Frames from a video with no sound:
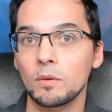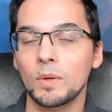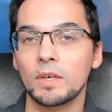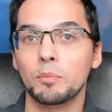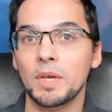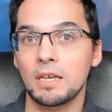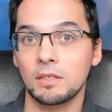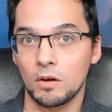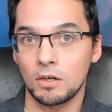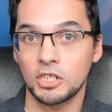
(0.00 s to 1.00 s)
with
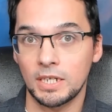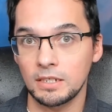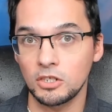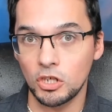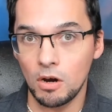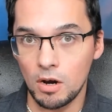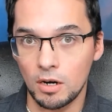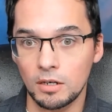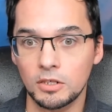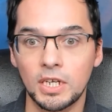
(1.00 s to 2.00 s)
being large and in
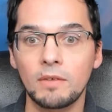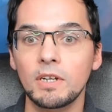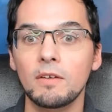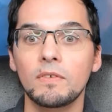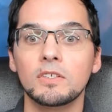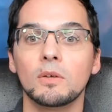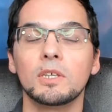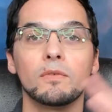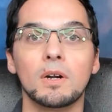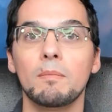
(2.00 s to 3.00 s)
charge, even if it's
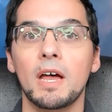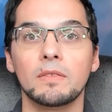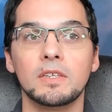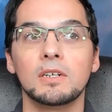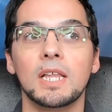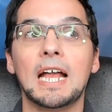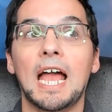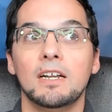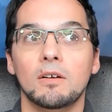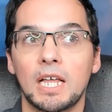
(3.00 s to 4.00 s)
only for a month and you're
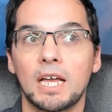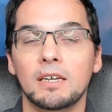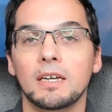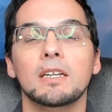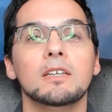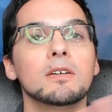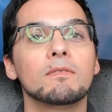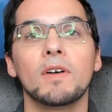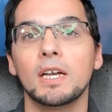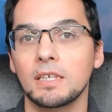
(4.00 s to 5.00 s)
like, I don't like it. And you
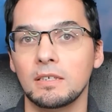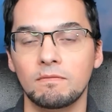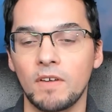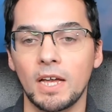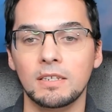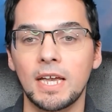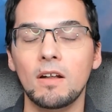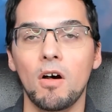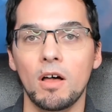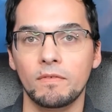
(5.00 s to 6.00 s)
can finally, fine,
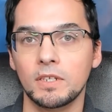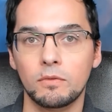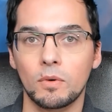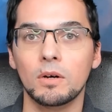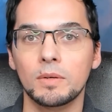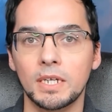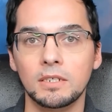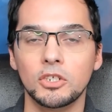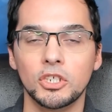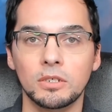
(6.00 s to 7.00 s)
get off the throne
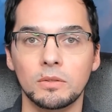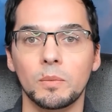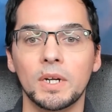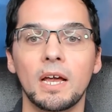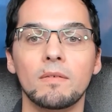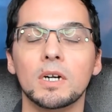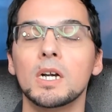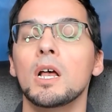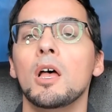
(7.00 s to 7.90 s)
in June, whatever.